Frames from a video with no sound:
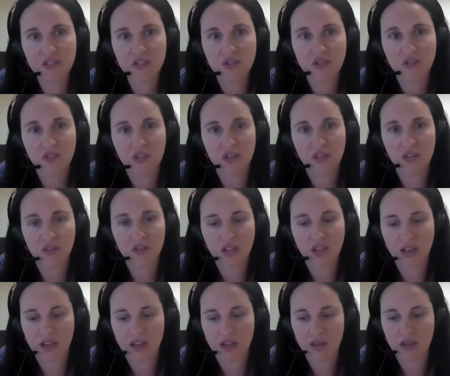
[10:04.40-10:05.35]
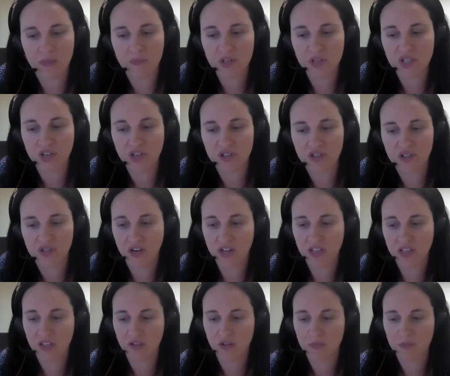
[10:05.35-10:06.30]
So the Mission
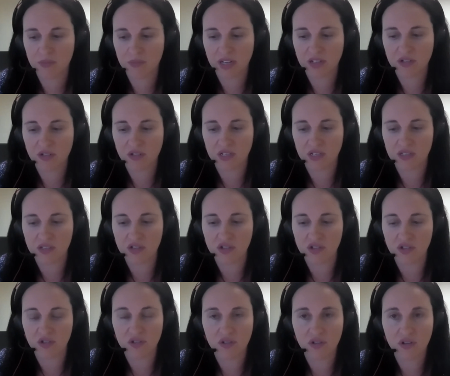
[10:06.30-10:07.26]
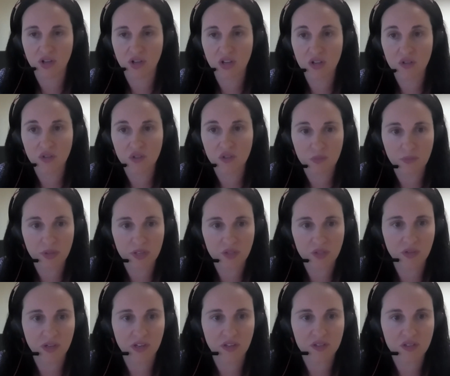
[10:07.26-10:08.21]
Australia and Black Dog Institute Youth
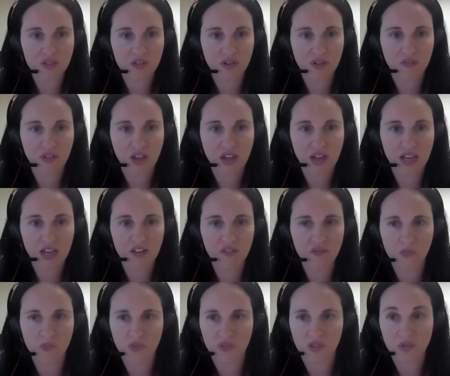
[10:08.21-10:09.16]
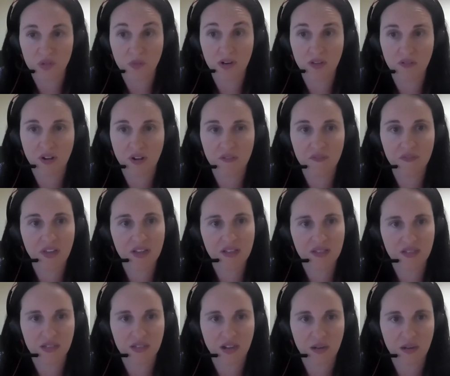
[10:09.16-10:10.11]
Mental Health Survey of more than
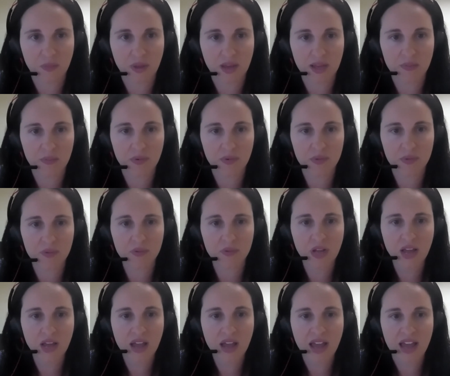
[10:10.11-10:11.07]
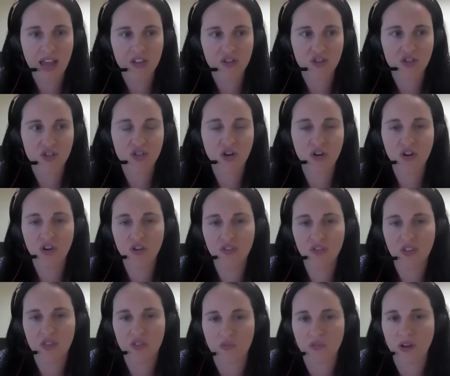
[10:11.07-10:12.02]
25,000 young people has shown
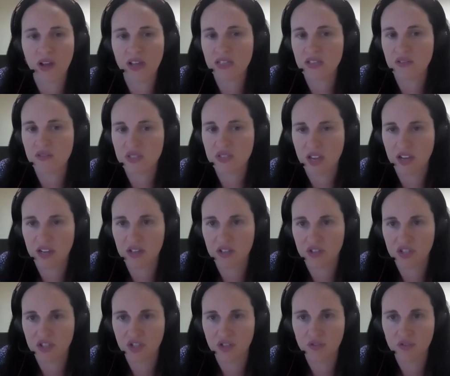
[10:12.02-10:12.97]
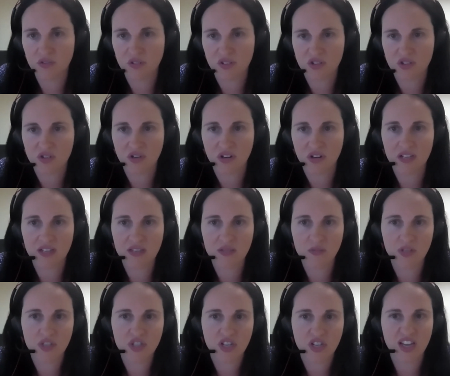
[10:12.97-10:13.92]
that the rates of psychological distress,
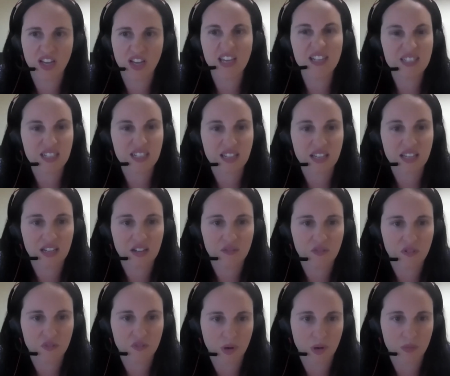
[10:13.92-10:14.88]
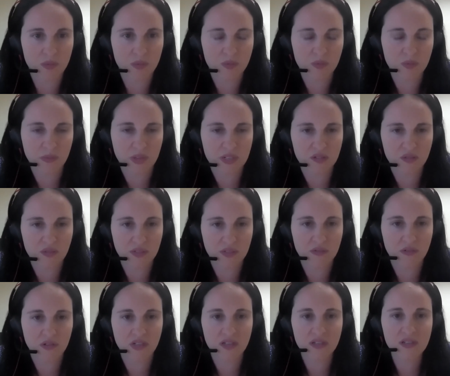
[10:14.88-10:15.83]
which are indicative of probable mental
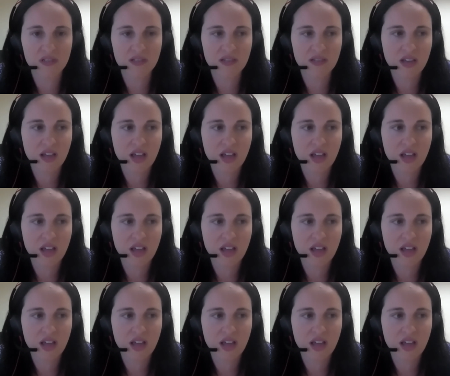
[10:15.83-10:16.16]
illness,